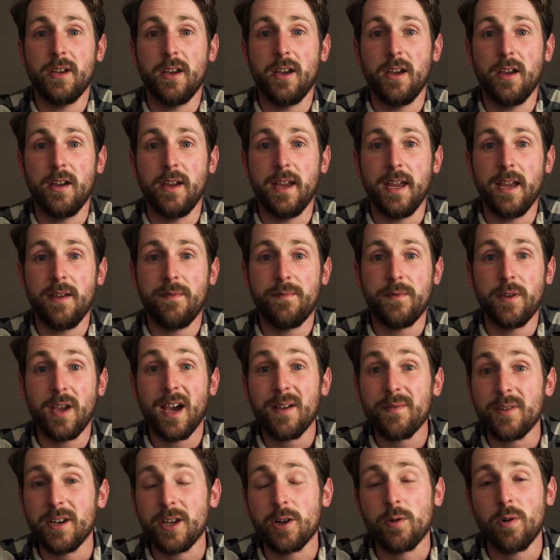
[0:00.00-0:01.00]
If you
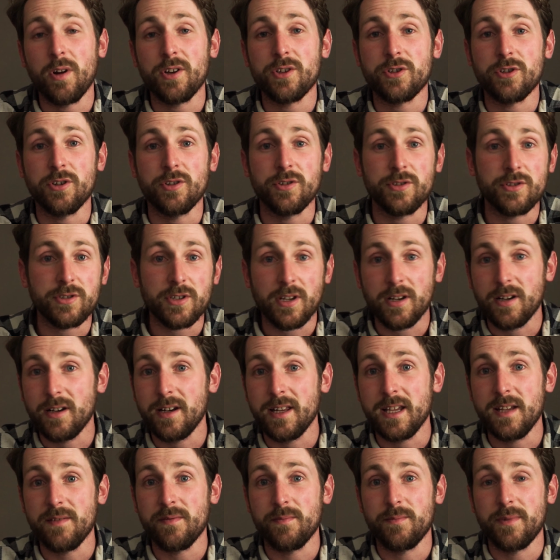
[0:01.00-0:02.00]
have any questions,
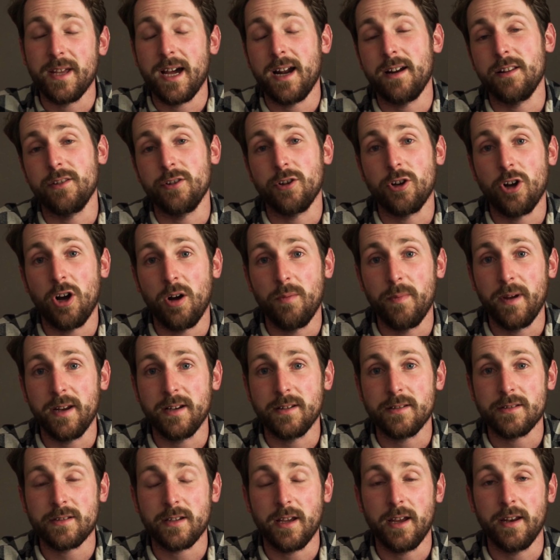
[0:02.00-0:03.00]
leave them down in the
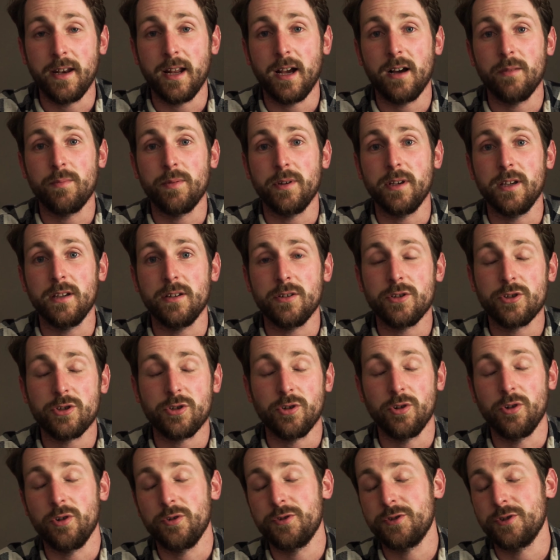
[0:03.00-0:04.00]
comments and I'll be
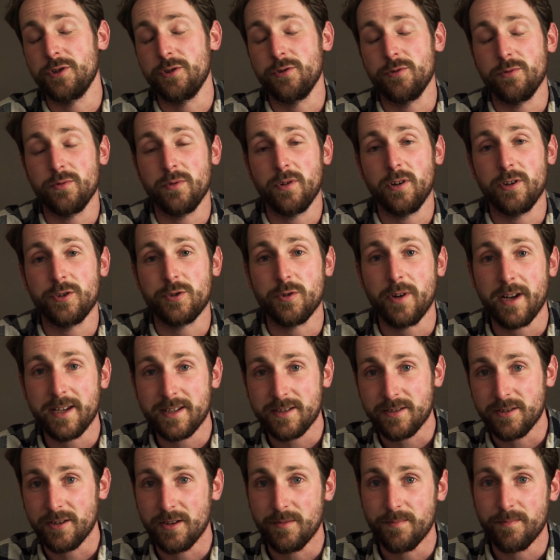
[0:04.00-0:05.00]
sure to
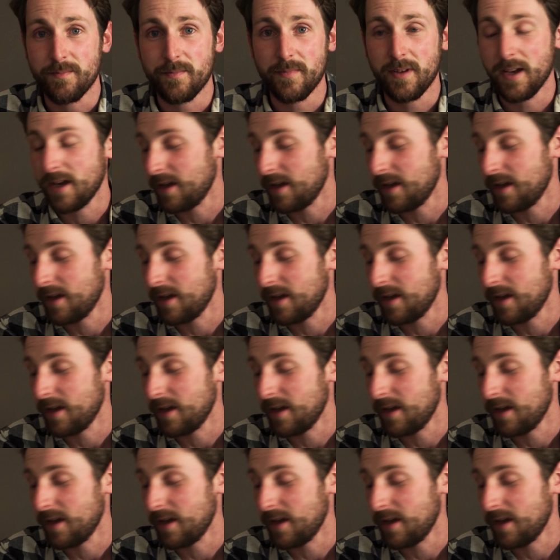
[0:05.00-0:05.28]
address them,